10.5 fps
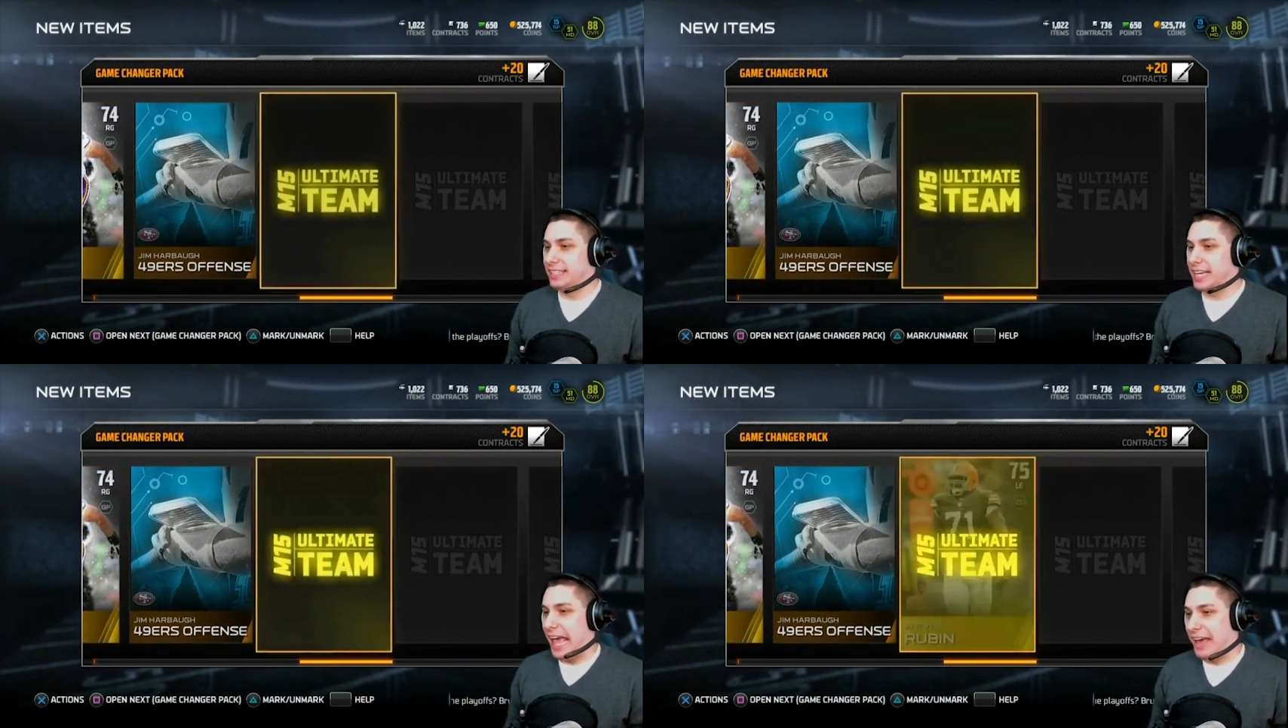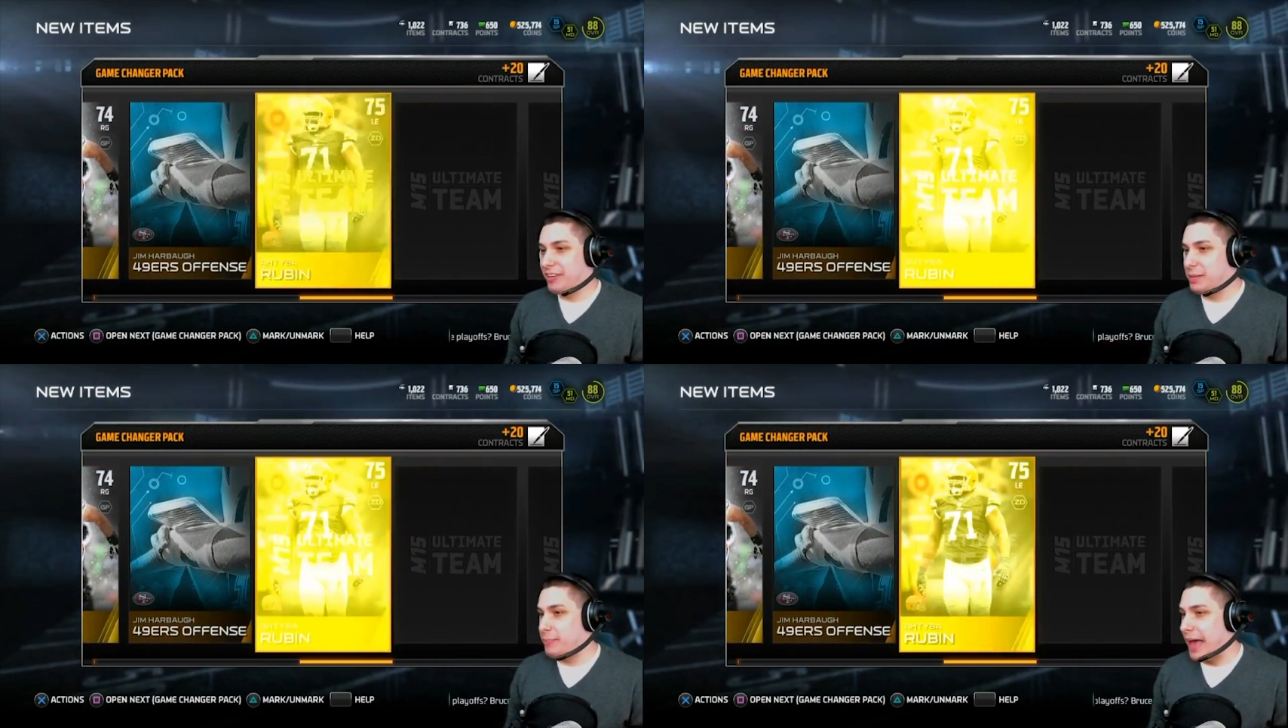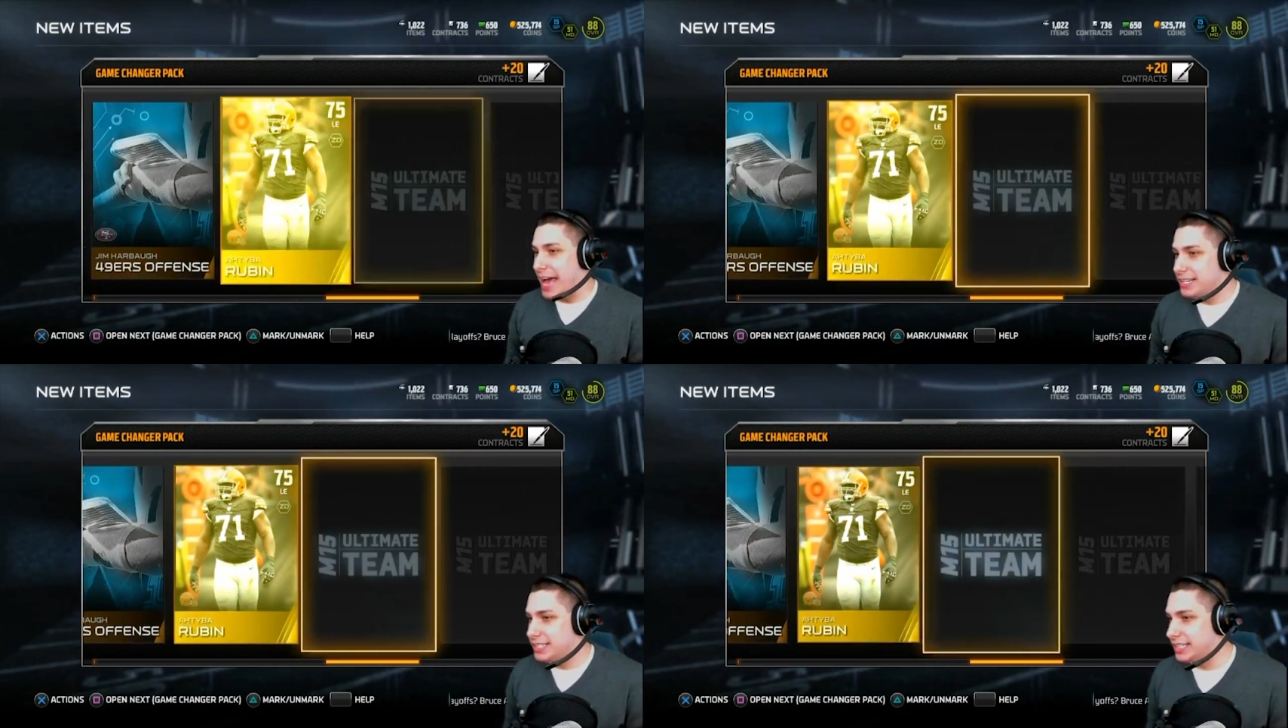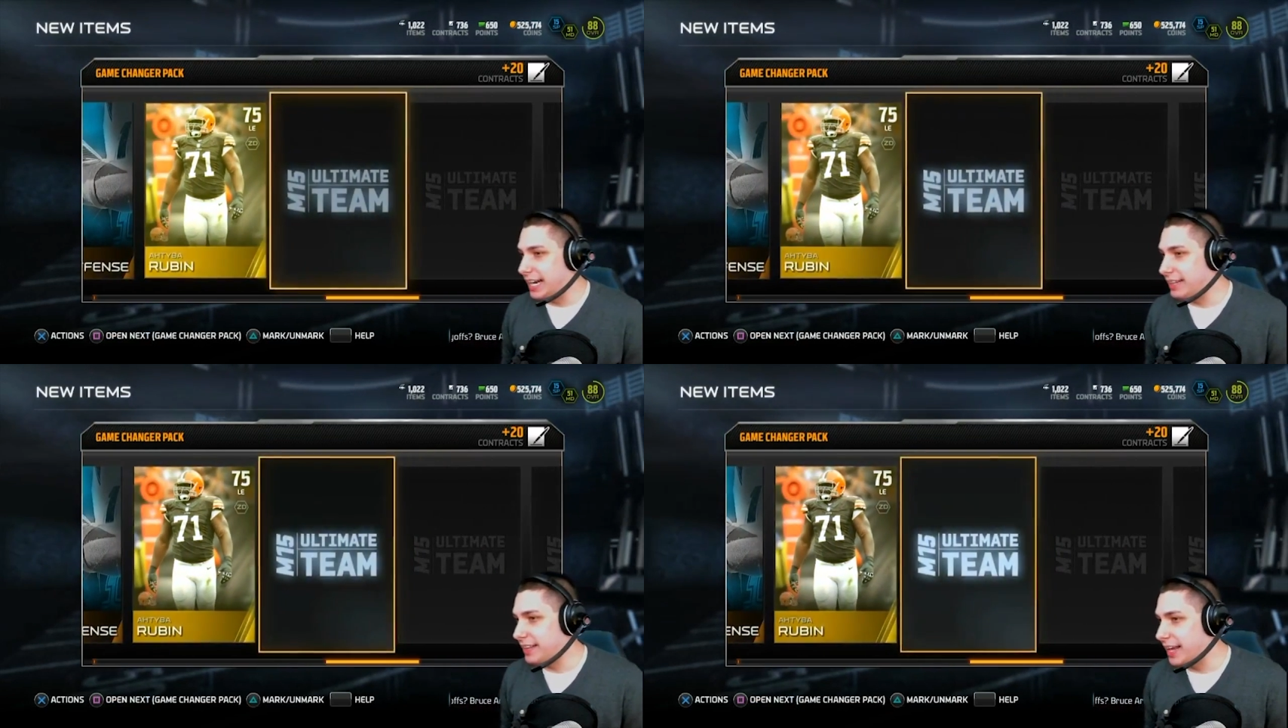Come on.
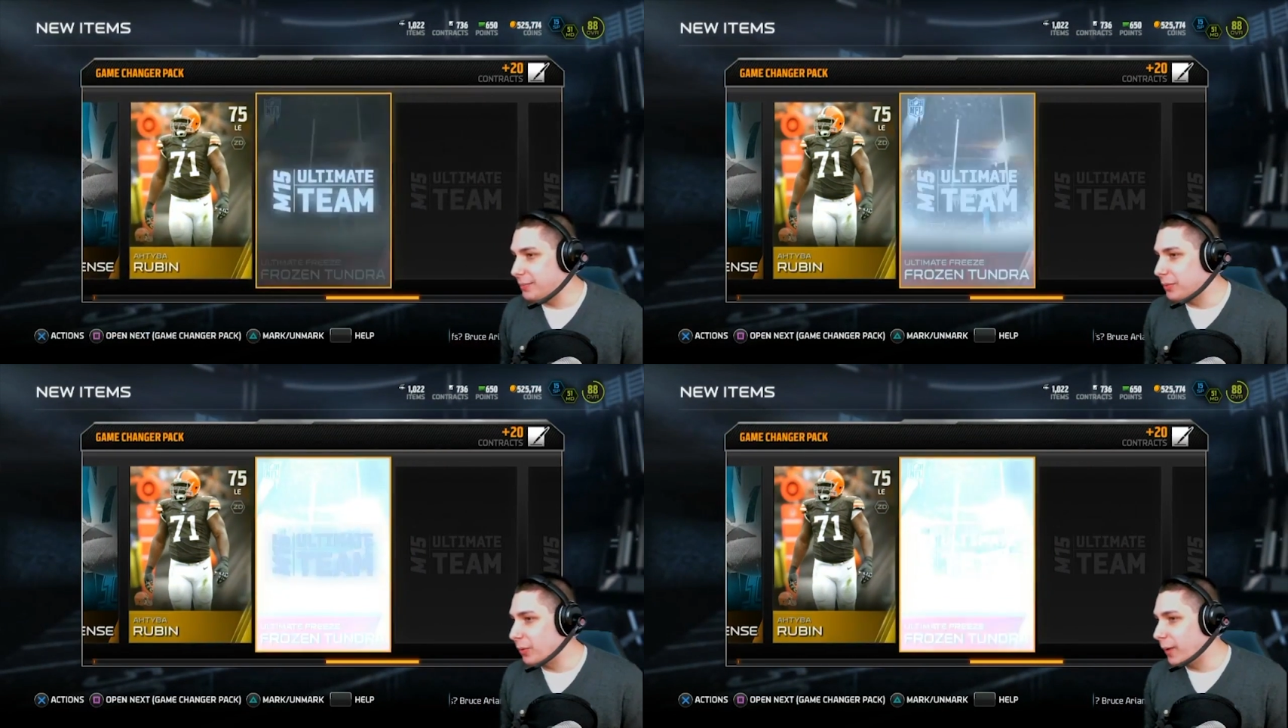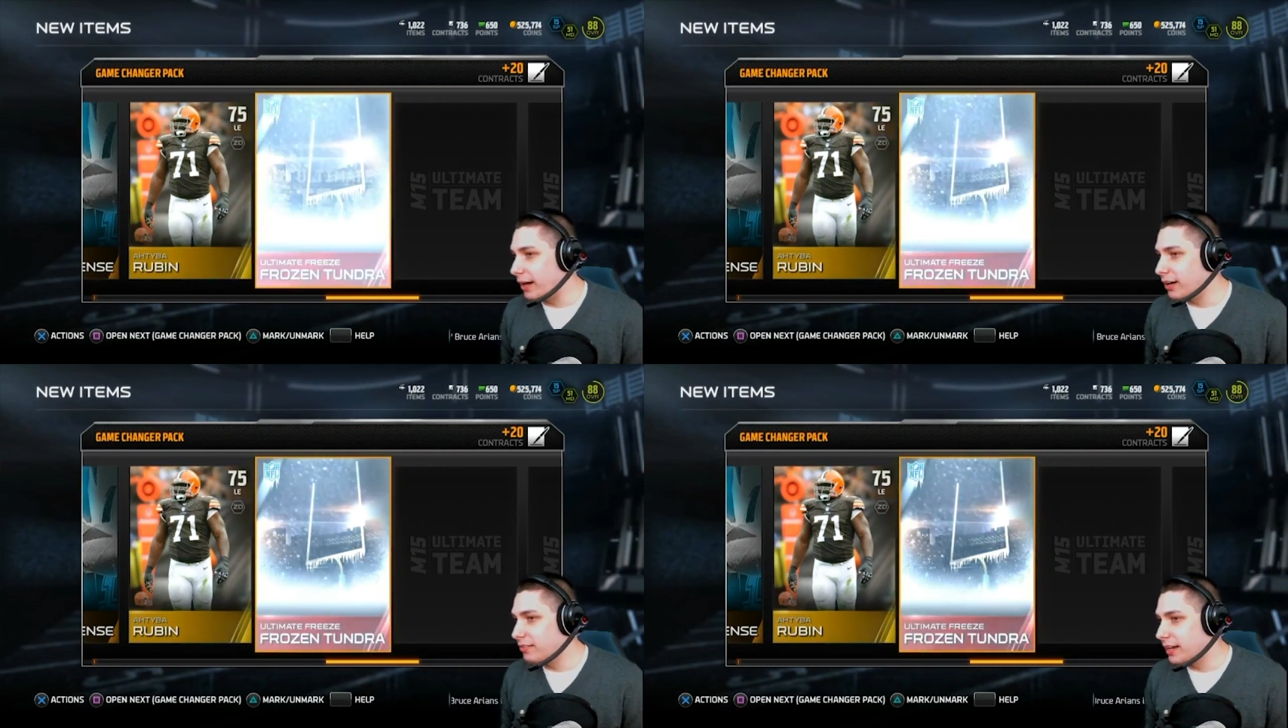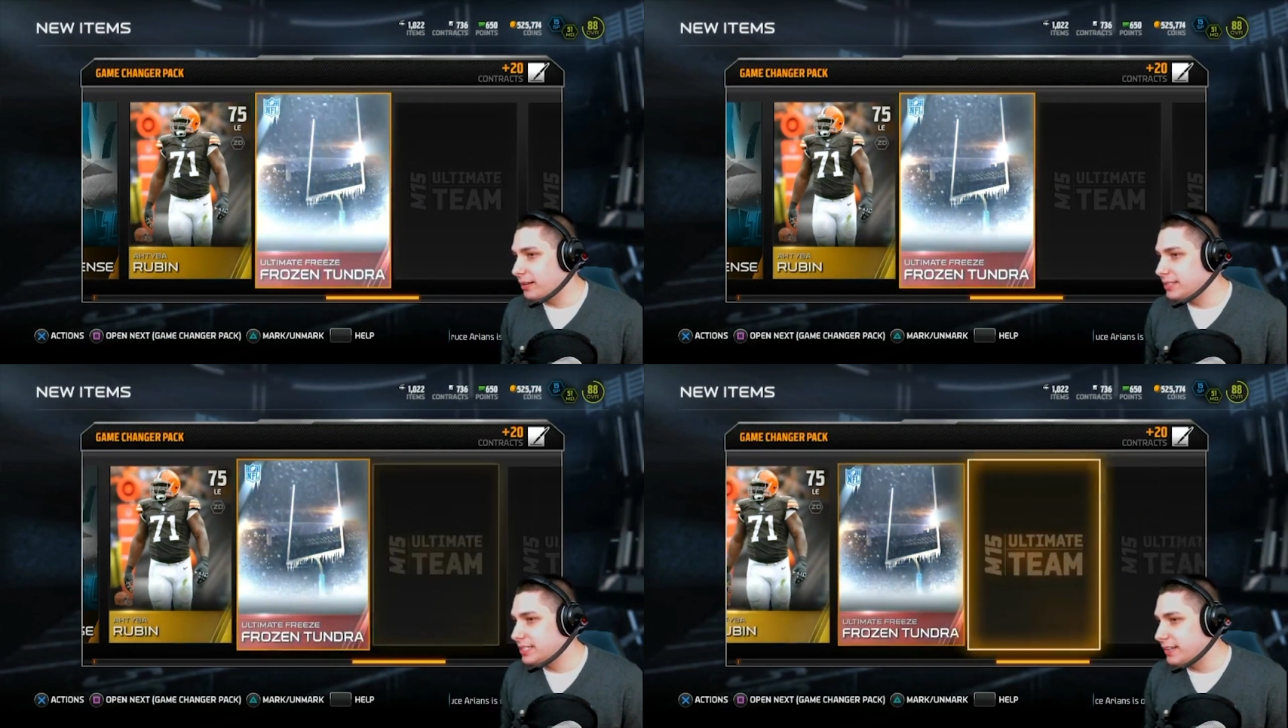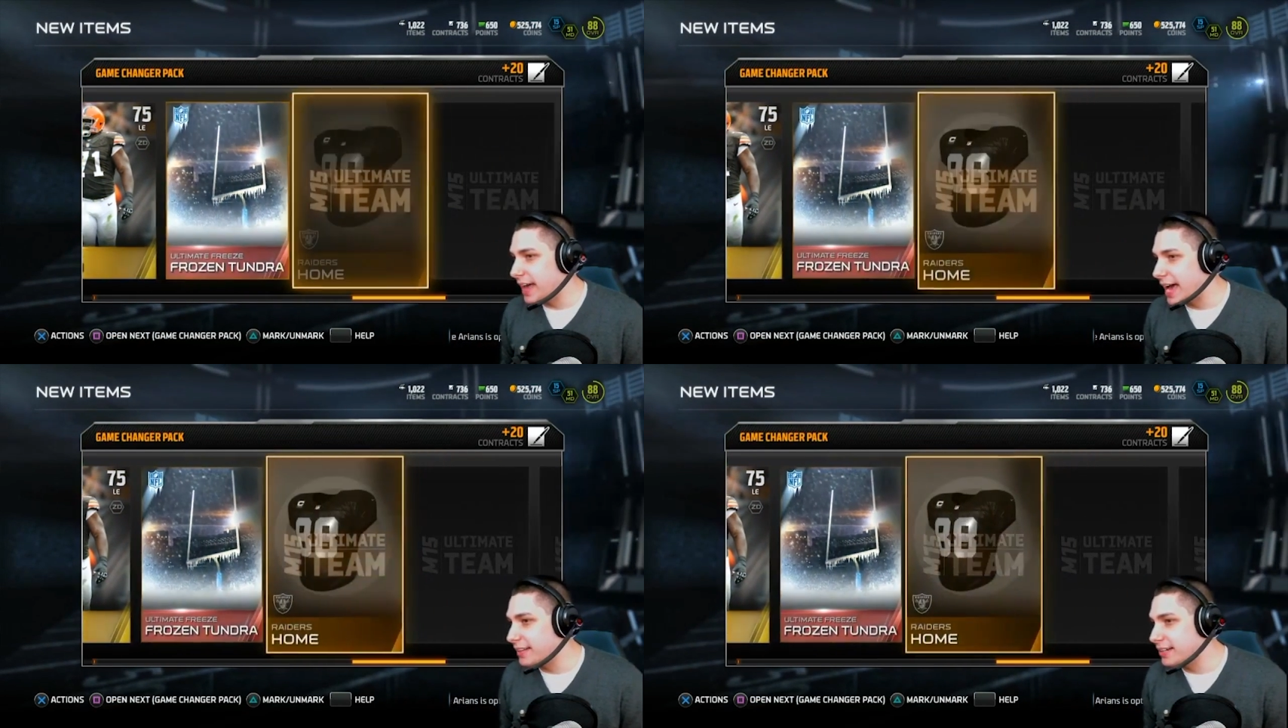Frozen
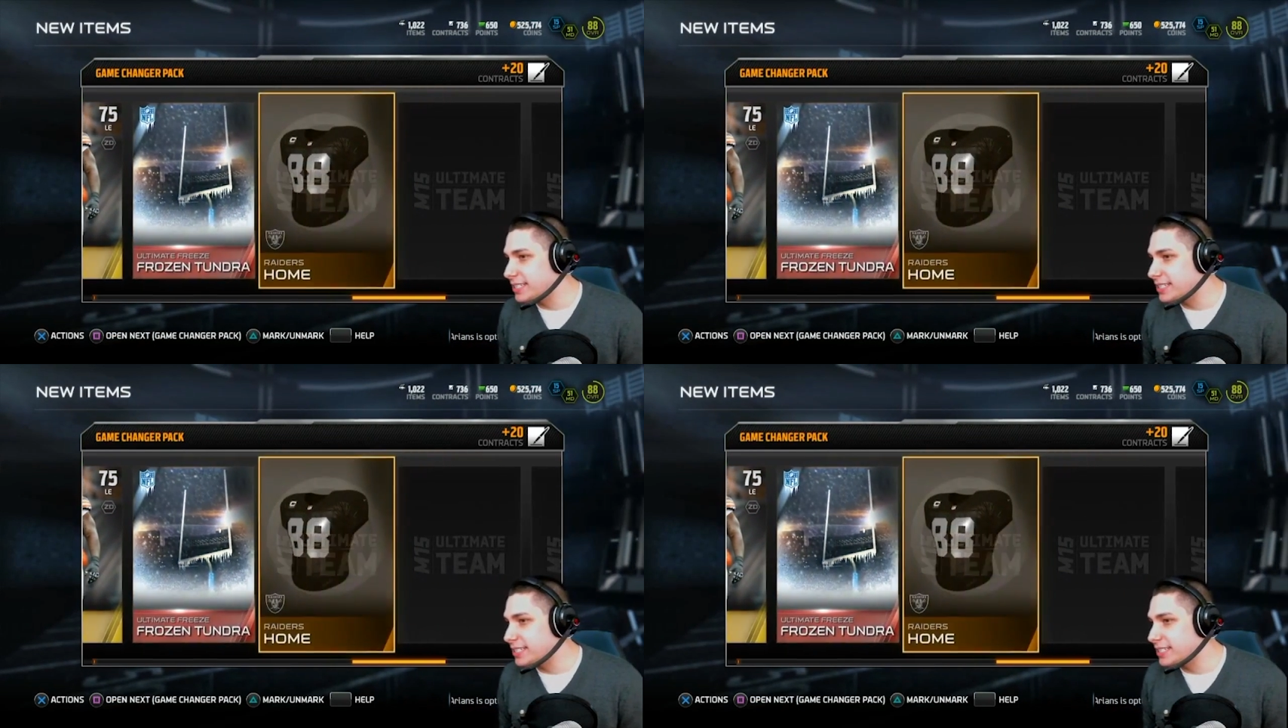Tundra.